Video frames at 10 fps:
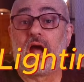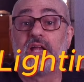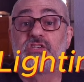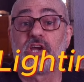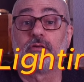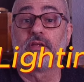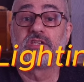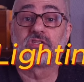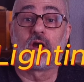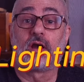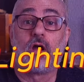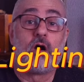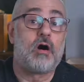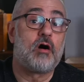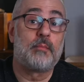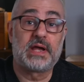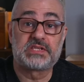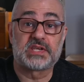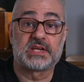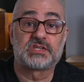I generally start all my
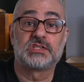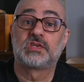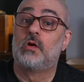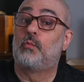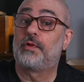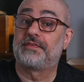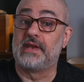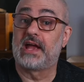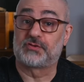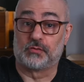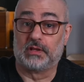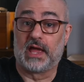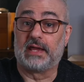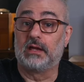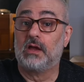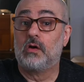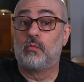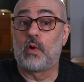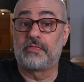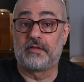sessions with natural light,
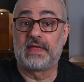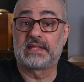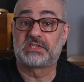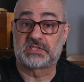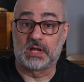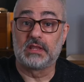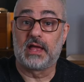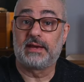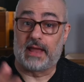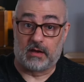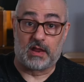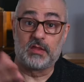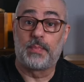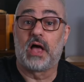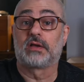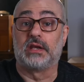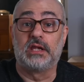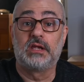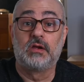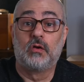whether that's sunlight out on the
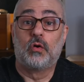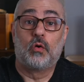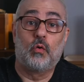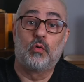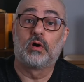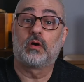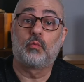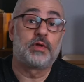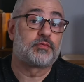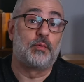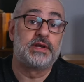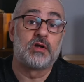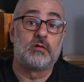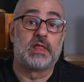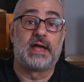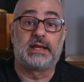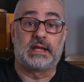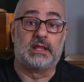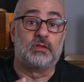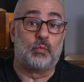balcony or with window light
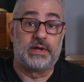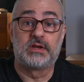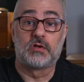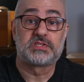in the window